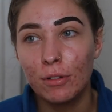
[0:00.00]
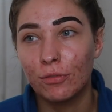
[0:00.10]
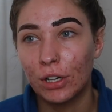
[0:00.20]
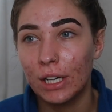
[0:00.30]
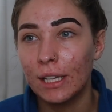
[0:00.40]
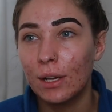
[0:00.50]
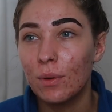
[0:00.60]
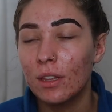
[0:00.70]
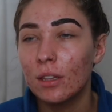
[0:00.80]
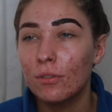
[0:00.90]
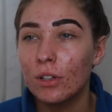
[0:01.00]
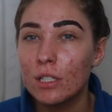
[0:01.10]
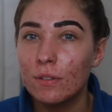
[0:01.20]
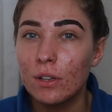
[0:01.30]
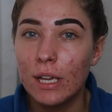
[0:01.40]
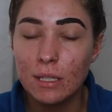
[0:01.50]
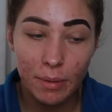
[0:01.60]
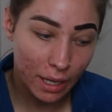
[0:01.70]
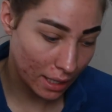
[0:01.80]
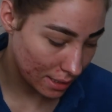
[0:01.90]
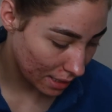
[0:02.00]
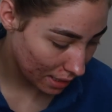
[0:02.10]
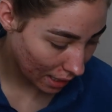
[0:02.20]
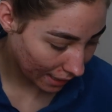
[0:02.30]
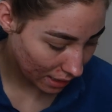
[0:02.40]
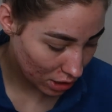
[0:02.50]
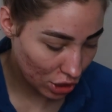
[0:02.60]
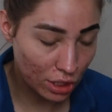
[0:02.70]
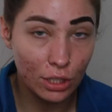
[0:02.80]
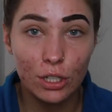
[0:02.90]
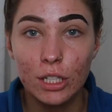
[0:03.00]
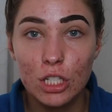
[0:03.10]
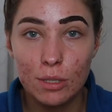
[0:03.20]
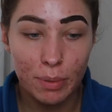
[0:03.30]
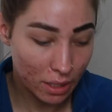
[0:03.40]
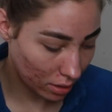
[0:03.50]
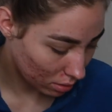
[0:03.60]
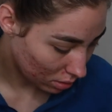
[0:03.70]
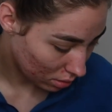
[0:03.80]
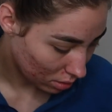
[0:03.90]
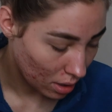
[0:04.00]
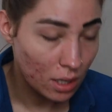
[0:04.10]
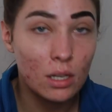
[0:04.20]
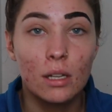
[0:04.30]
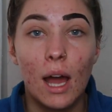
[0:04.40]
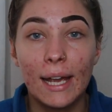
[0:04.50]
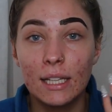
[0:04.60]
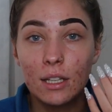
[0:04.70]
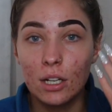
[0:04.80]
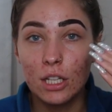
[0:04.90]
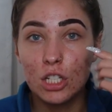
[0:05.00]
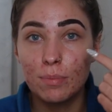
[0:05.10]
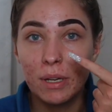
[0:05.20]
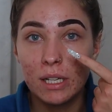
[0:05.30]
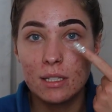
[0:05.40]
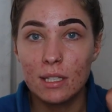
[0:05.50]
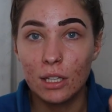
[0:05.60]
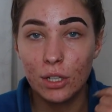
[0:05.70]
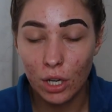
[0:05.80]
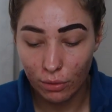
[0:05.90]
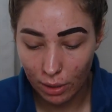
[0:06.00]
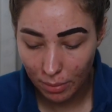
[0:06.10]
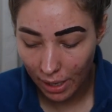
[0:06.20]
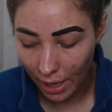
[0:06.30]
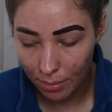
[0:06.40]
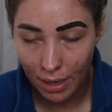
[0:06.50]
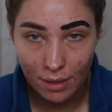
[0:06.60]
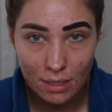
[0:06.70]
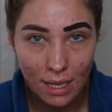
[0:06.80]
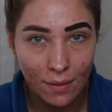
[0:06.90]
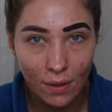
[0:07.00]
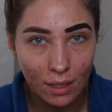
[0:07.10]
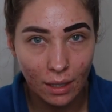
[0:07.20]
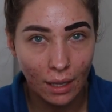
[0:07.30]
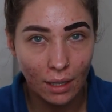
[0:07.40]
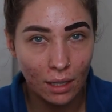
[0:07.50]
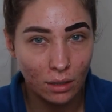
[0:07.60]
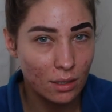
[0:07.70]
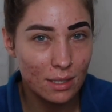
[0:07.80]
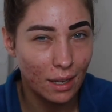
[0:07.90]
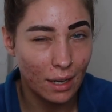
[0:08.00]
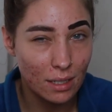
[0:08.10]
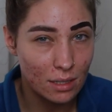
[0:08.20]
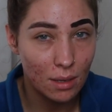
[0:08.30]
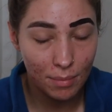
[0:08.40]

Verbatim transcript: prefer it like within the first few days because then I can literally just put I can literally just put concealer around my eyebrows and then like it looks like I did